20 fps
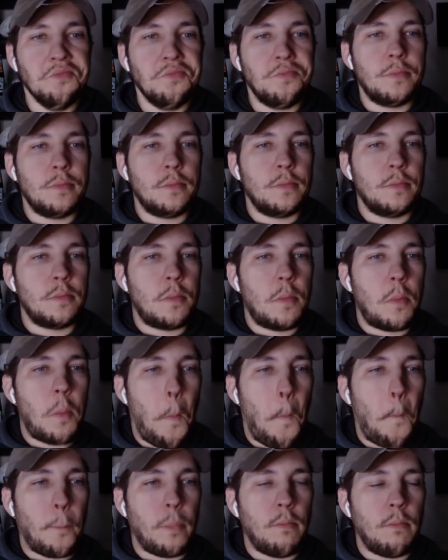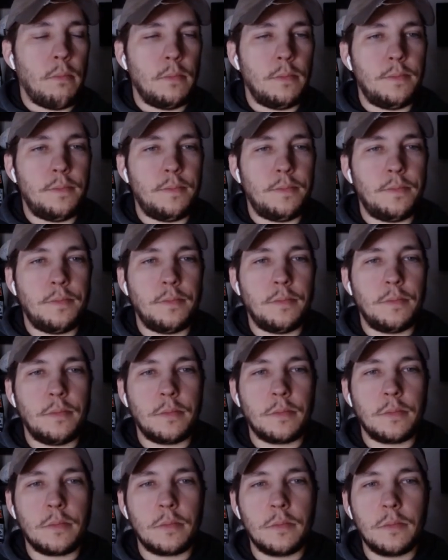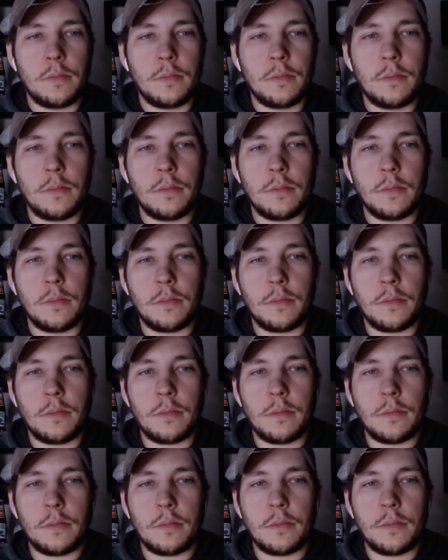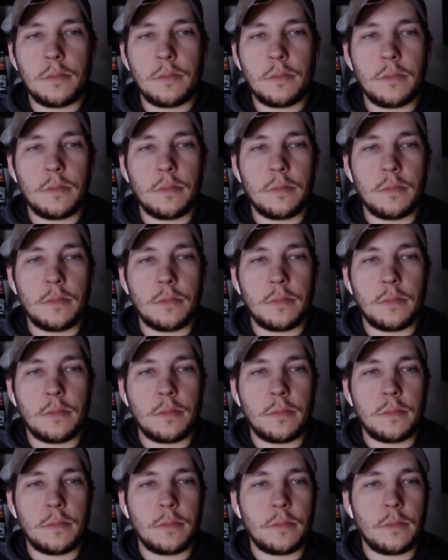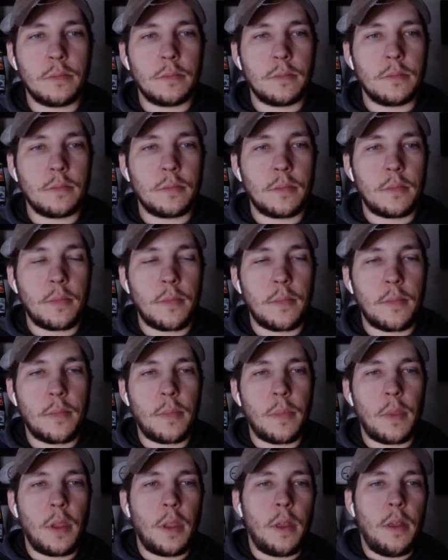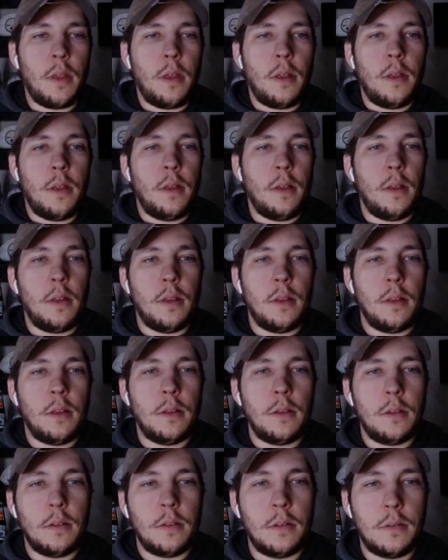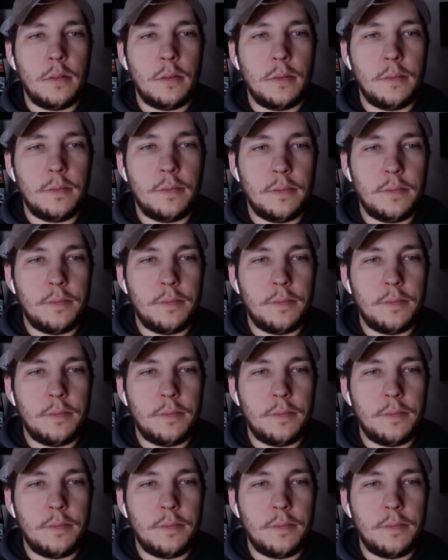This person isn't speaking.